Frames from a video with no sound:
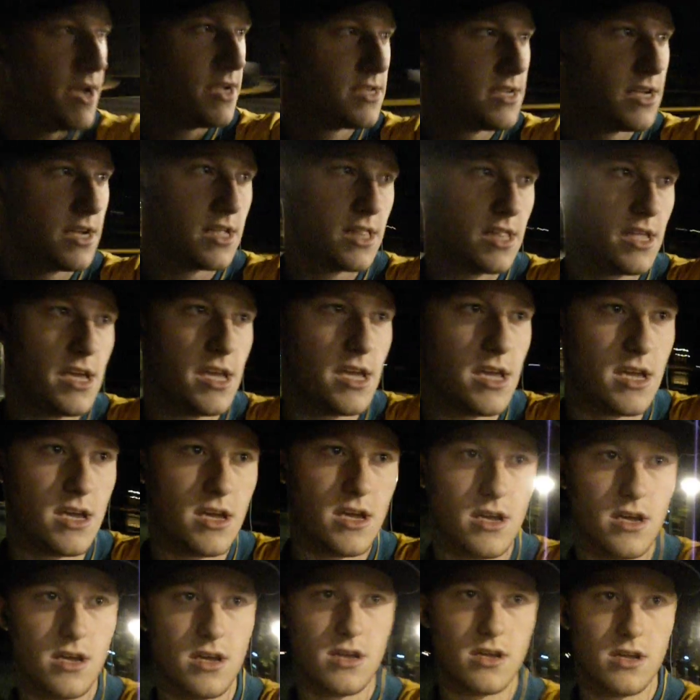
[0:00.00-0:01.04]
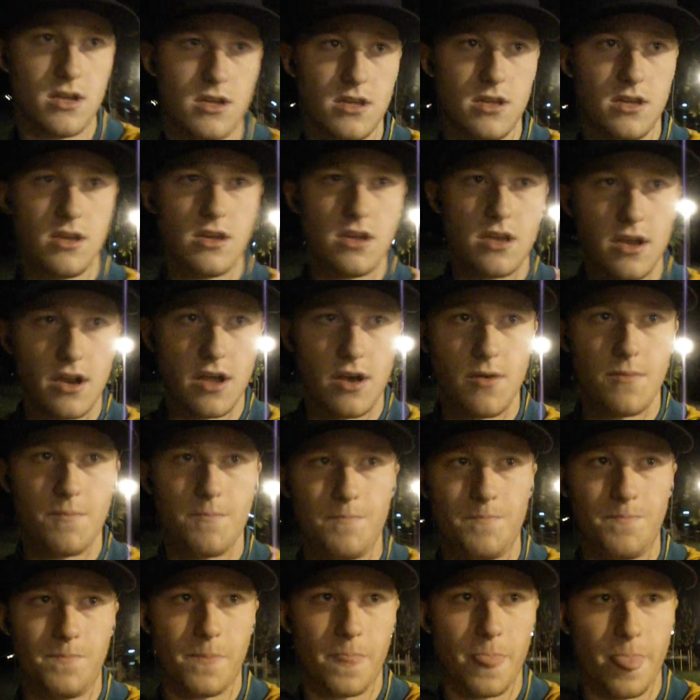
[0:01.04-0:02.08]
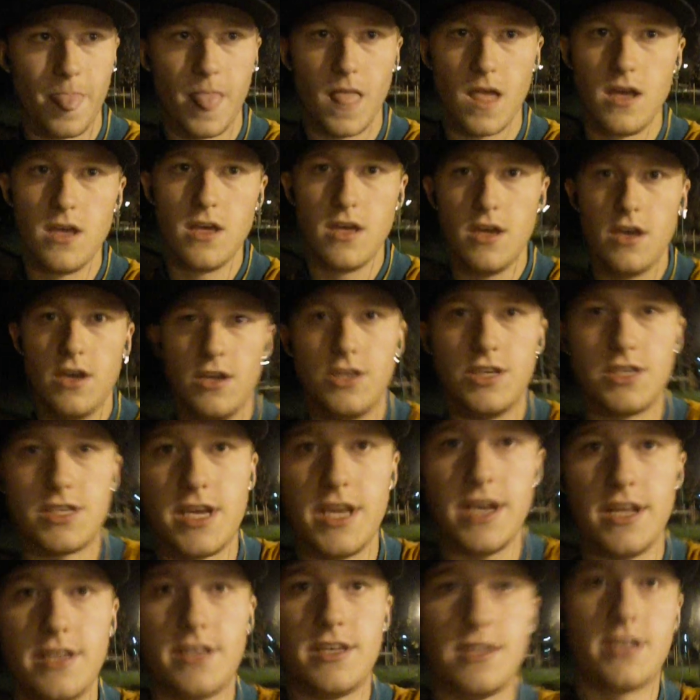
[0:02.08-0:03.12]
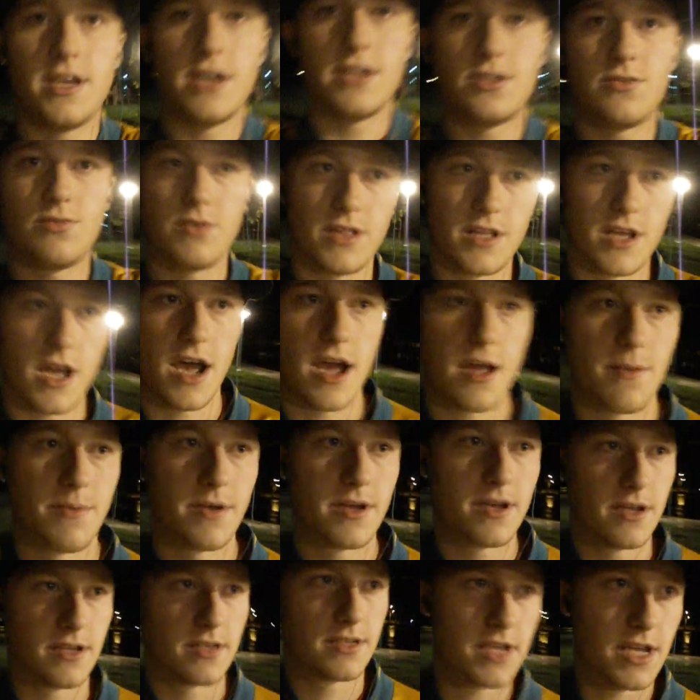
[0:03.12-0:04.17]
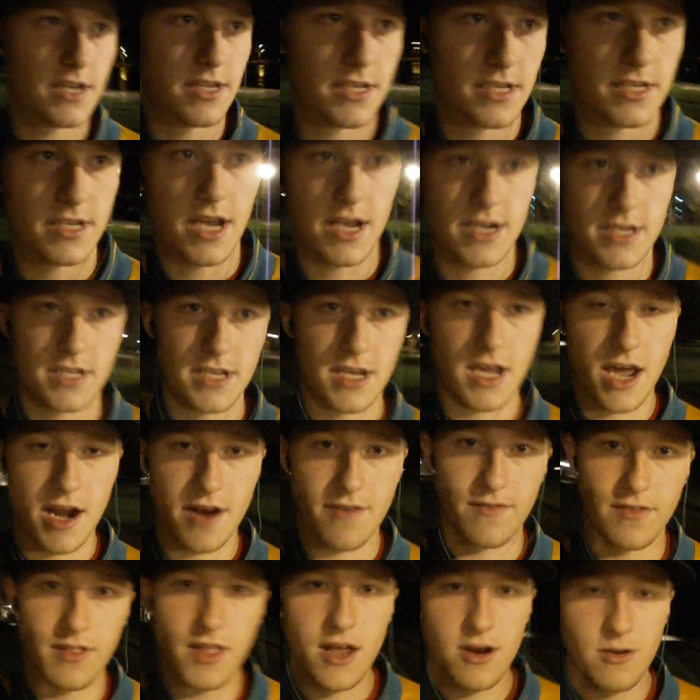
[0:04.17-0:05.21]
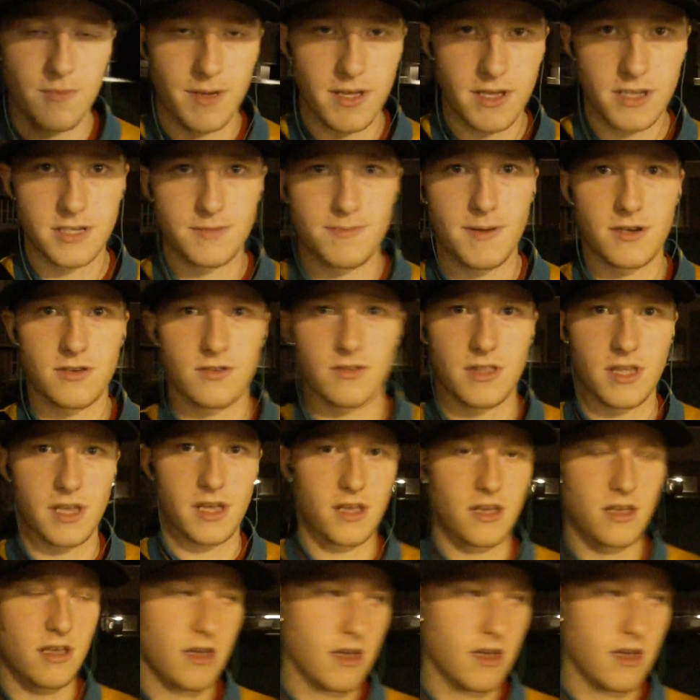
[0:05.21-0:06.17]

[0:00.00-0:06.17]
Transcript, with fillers: basically, you know, just get into touch with God because that's actually kind of that'll be a special thing. Uh,